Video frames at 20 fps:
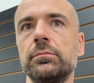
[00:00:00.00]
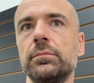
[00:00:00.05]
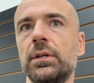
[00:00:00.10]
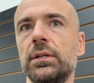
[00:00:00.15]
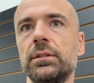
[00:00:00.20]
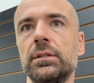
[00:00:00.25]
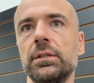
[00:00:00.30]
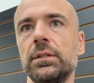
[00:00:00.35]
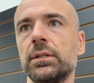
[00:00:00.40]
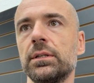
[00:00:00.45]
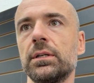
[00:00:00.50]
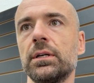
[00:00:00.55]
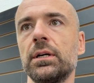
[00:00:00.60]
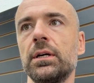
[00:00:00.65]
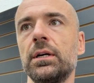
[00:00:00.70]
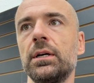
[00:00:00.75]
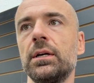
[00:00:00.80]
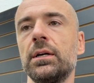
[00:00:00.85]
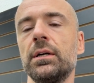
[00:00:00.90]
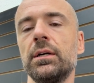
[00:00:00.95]
I think
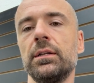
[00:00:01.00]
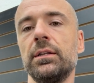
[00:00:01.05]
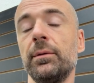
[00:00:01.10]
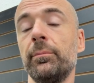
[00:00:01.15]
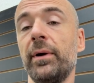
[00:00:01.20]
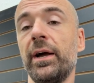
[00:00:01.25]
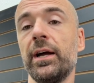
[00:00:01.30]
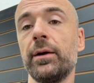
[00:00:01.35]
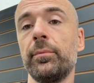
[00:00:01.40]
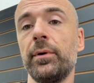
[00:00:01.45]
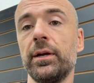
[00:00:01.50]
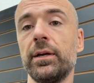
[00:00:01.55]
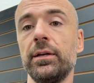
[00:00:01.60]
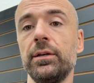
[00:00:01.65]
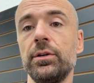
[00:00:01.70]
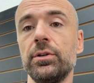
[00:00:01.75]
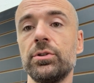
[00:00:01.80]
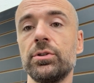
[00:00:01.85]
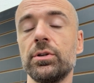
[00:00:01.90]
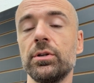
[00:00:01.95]
The backpack
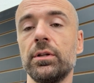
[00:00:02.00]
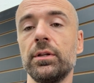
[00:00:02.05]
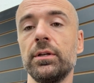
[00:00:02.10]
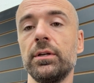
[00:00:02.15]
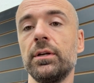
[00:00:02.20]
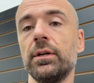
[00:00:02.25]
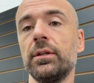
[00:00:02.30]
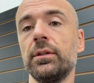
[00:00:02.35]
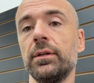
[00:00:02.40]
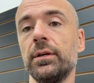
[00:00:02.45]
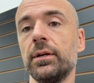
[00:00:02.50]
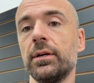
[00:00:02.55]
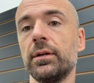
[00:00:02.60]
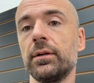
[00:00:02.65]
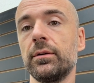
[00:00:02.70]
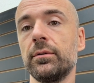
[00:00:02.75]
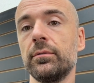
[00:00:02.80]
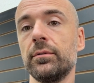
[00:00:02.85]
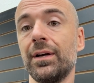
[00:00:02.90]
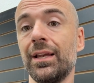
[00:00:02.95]
initially, I think
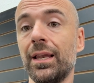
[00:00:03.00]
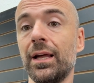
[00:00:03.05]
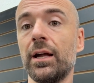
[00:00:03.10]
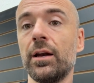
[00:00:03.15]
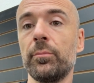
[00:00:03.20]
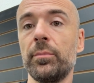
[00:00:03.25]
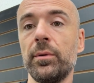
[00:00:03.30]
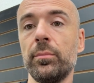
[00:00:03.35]
a lot of